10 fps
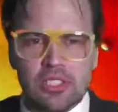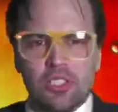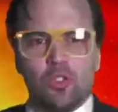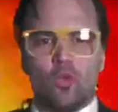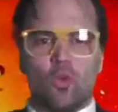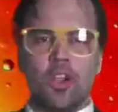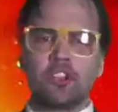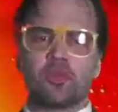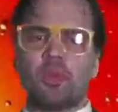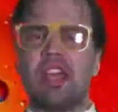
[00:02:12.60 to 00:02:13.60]

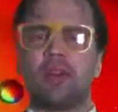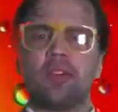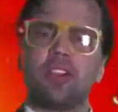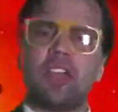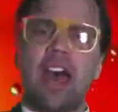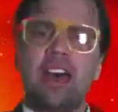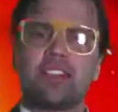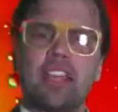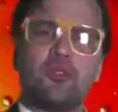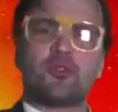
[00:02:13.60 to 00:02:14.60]
Which period has
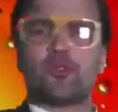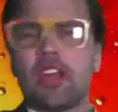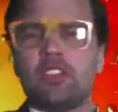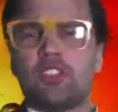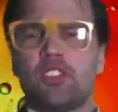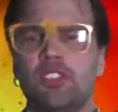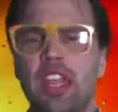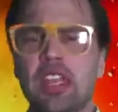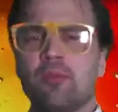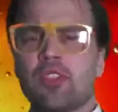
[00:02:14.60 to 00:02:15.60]
a French
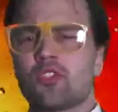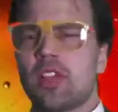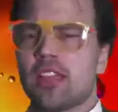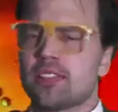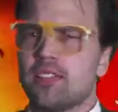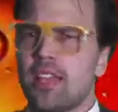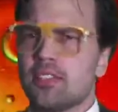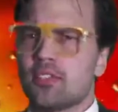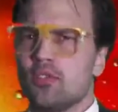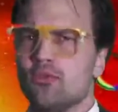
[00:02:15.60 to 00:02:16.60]
name that
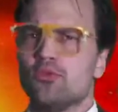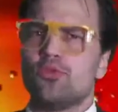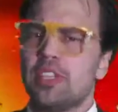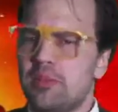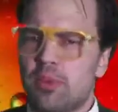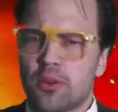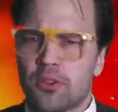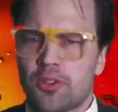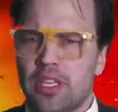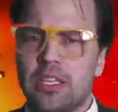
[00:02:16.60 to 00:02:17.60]
translates to
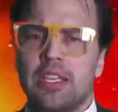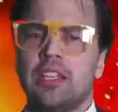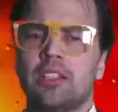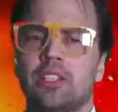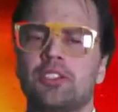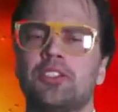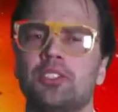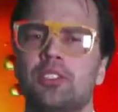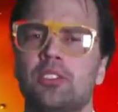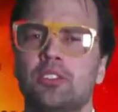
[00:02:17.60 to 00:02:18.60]
rebirth in English?
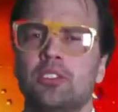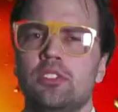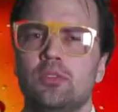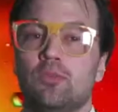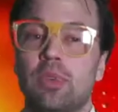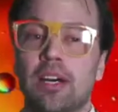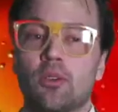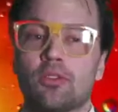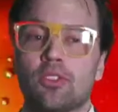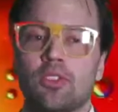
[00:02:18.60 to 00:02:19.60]

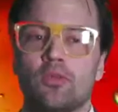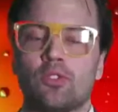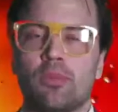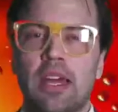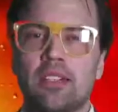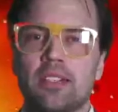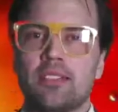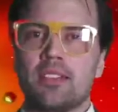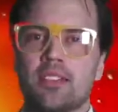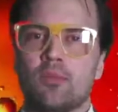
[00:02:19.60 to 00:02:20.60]
Baroque,
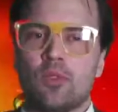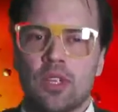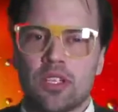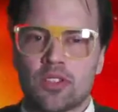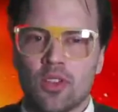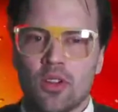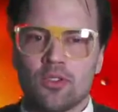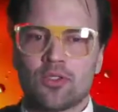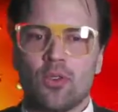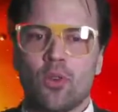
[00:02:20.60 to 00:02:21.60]
Romanticism,
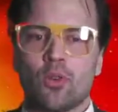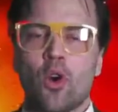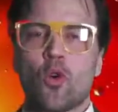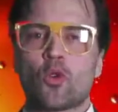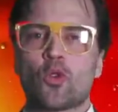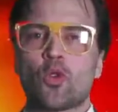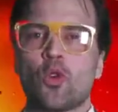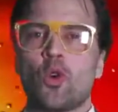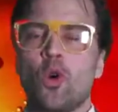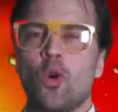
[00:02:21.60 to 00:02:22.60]
Renaissance, or
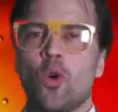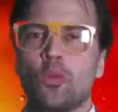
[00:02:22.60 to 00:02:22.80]
Rococo?